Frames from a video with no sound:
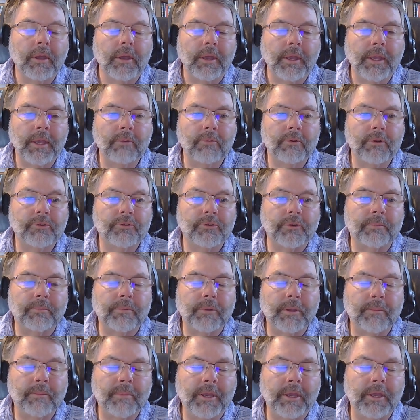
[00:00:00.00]
it would
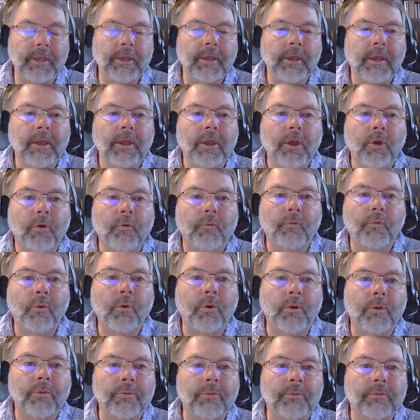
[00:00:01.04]
simply be for